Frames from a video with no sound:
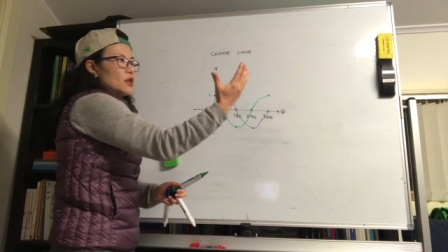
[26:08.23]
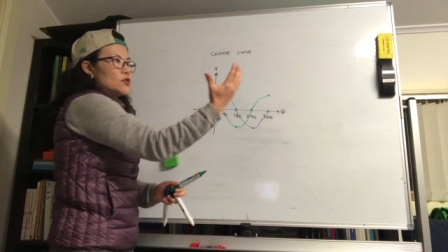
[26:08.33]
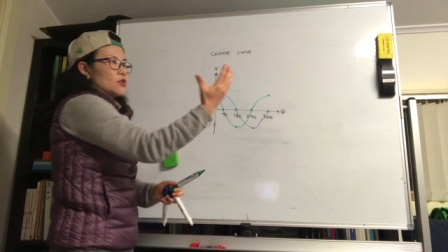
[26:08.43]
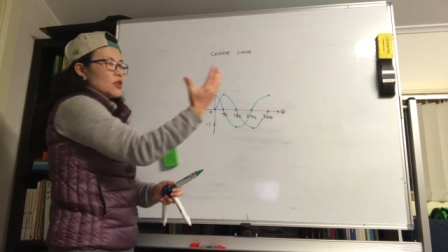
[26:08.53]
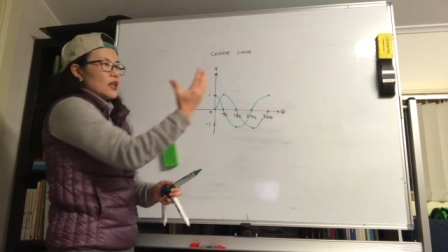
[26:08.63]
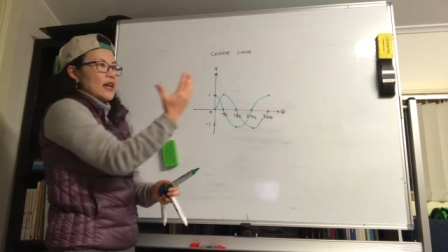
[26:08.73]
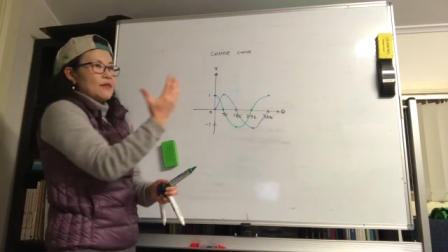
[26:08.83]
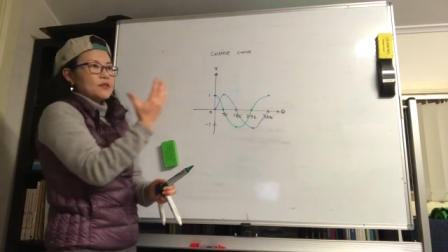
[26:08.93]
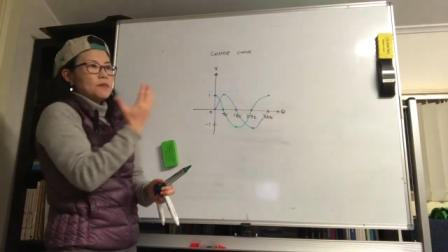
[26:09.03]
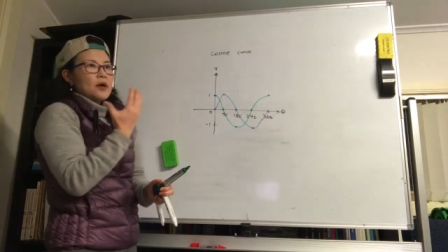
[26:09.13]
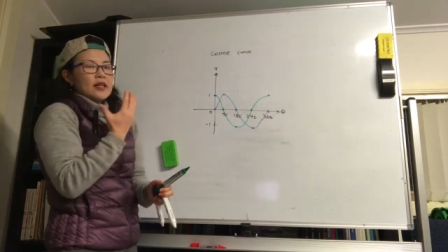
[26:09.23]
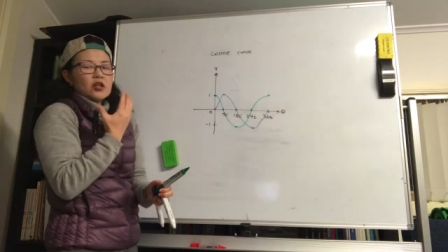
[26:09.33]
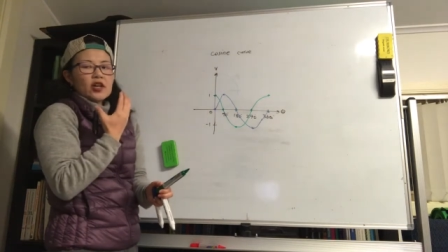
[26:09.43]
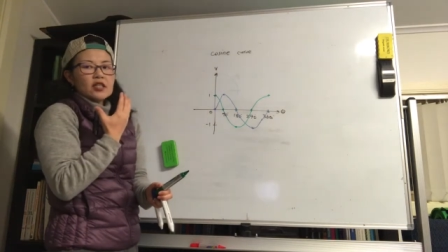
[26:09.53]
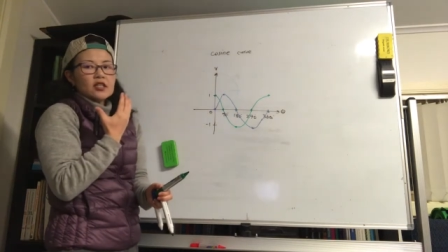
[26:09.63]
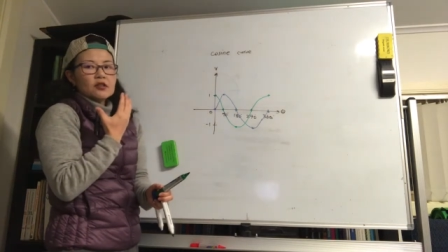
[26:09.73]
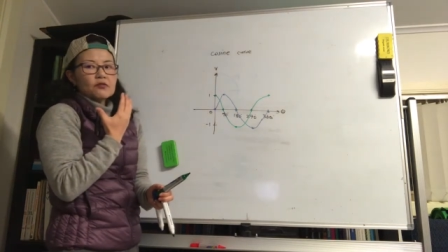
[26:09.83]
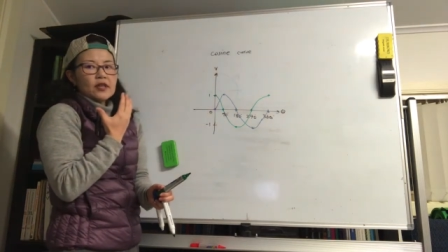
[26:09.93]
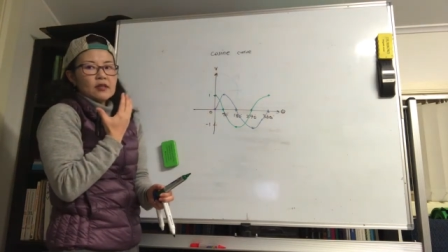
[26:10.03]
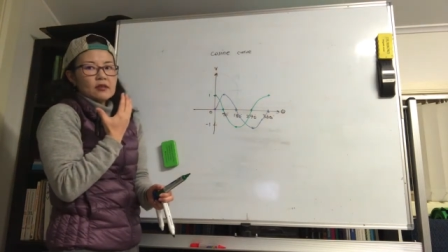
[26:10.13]
to the left by 90
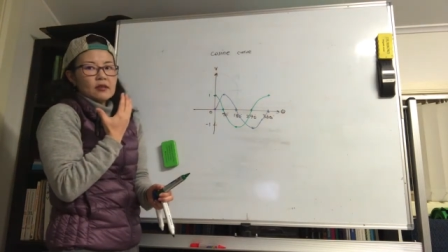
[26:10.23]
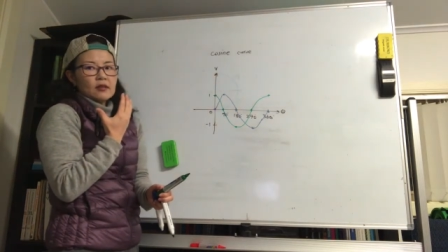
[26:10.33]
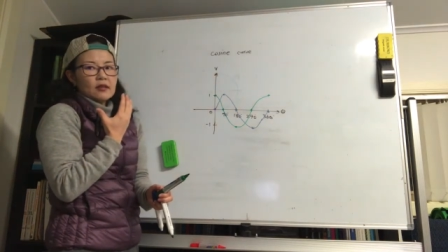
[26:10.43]
degrees.